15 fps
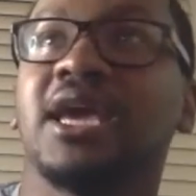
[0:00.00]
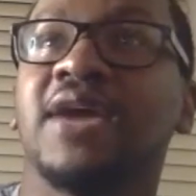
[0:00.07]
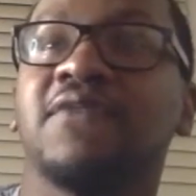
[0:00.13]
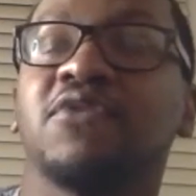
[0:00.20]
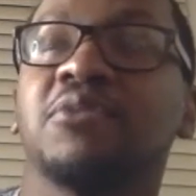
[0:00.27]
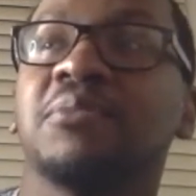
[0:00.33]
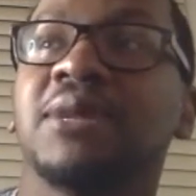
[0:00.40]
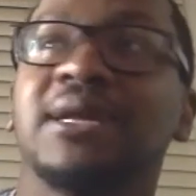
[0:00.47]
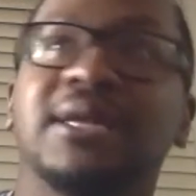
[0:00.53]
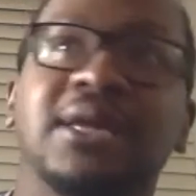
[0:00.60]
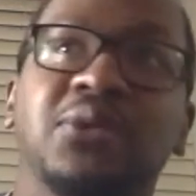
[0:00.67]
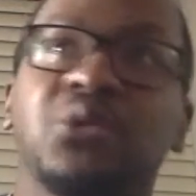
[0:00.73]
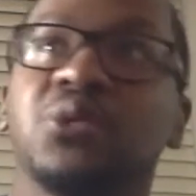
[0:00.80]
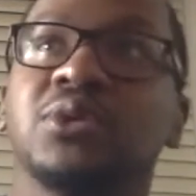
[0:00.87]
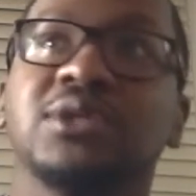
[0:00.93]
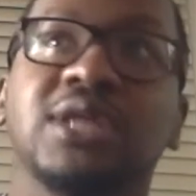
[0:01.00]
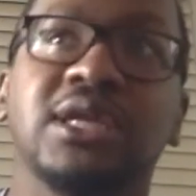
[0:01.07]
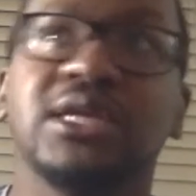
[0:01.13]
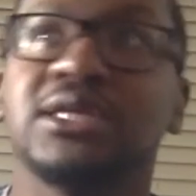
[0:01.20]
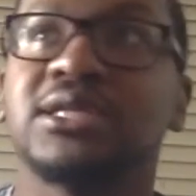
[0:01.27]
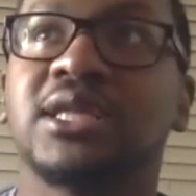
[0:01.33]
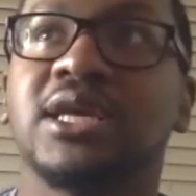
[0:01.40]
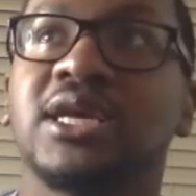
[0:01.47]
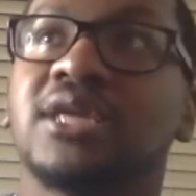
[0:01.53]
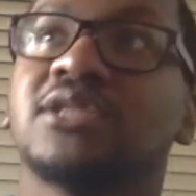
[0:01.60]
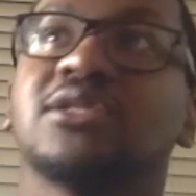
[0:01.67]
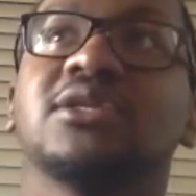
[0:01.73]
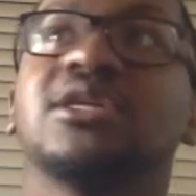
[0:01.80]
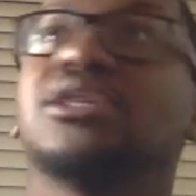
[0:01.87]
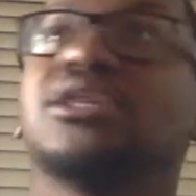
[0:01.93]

every Monday we was at this thing. So the